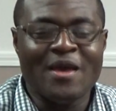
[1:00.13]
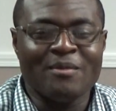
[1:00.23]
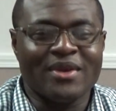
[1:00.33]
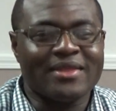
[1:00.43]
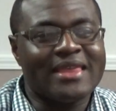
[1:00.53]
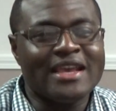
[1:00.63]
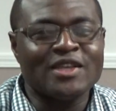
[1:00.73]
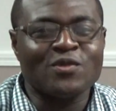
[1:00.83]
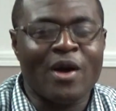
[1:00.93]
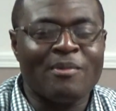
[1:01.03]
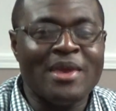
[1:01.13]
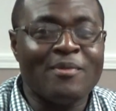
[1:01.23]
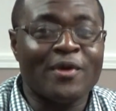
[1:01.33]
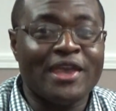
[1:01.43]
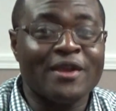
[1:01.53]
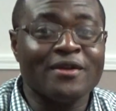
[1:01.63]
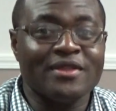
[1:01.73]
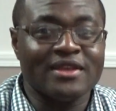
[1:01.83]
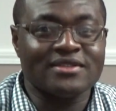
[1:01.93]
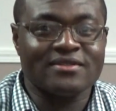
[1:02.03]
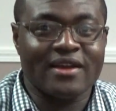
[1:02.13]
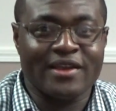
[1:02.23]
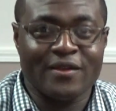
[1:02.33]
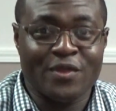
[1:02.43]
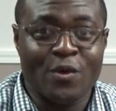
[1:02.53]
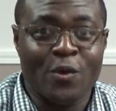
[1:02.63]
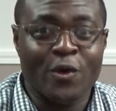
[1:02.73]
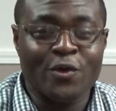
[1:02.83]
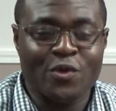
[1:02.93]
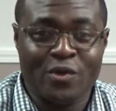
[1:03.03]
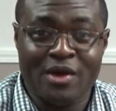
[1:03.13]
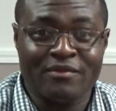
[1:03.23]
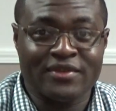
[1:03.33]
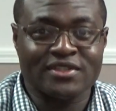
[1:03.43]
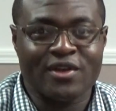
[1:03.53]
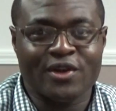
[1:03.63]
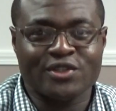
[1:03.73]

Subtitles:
But the thing is, while people hear this, like in the world who come visit our